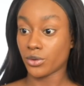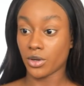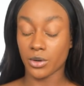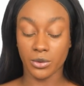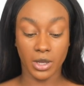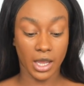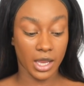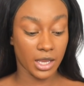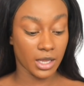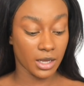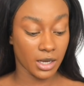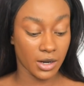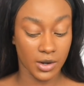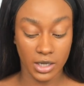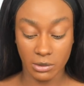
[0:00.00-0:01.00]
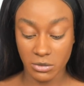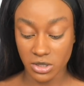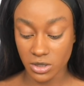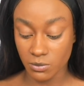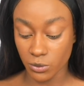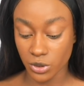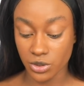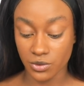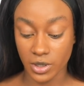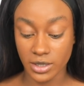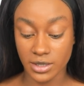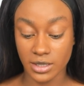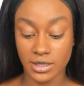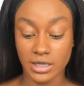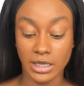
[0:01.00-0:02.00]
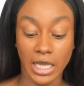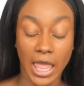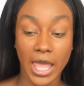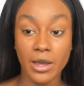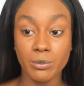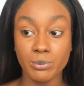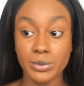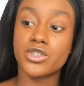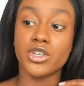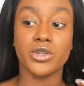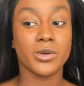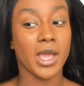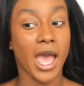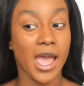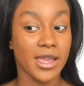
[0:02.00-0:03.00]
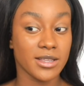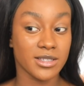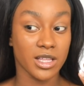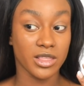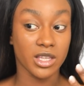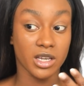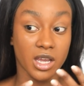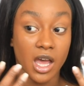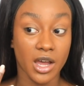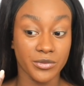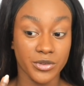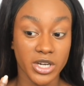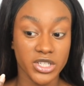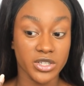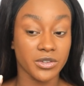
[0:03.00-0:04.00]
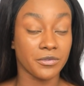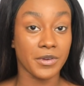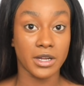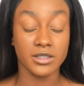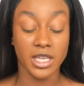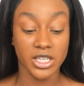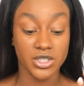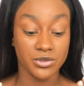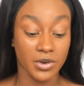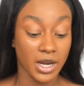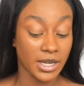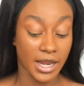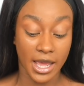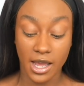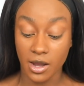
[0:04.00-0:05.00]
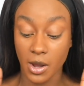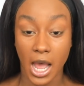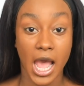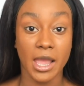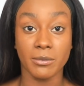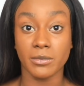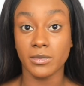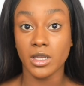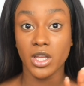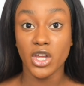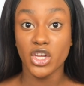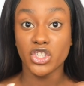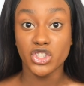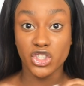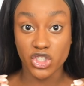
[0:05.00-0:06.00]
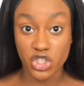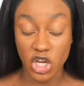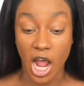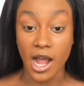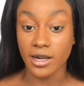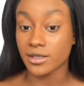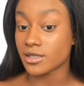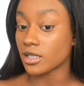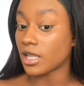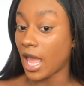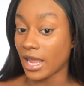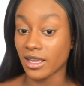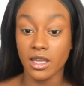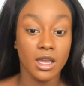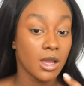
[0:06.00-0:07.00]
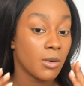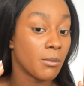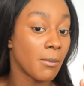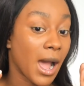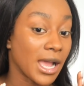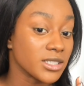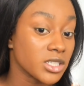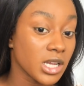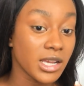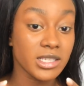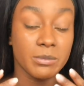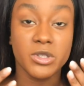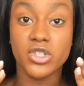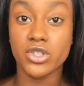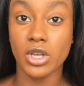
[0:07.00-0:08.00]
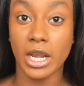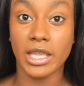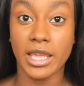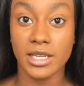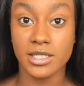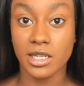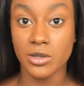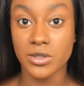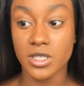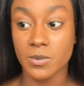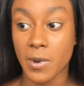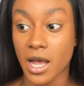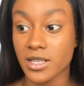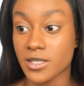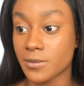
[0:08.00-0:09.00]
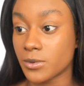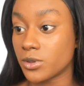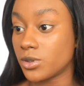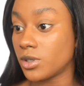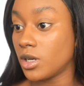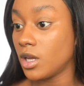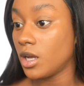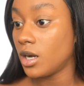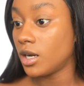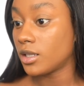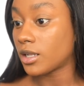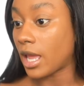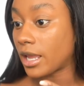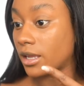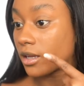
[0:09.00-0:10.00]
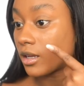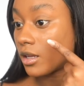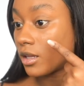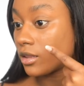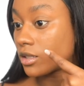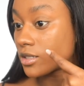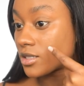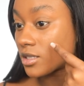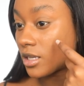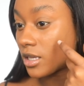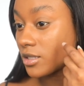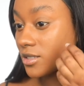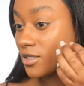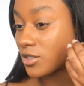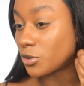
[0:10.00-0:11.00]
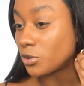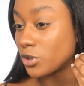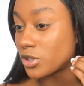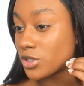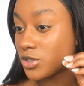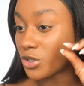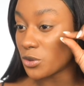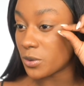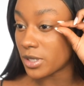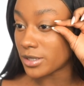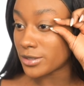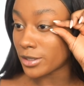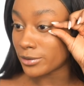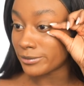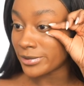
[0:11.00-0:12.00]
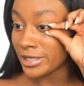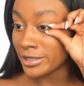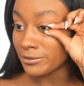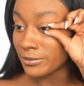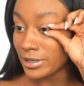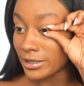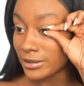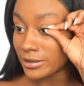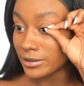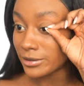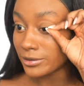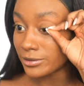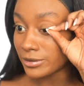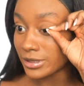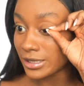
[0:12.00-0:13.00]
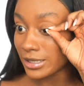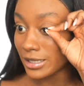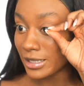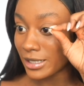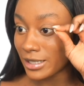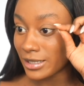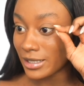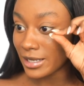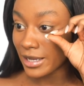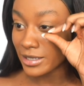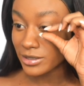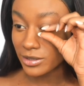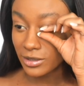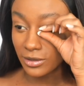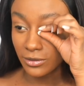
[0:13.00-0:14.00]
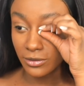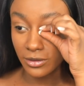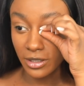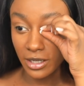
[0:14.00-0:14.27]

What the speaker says: Okay, all right, let me just moisturize these lips. So you guys, the coverage of the foundation right now, I'm shocked. Like manchas, let me just try to get as close as possible. Like the skin still looks dewy. Don't mind my old eyelash glue.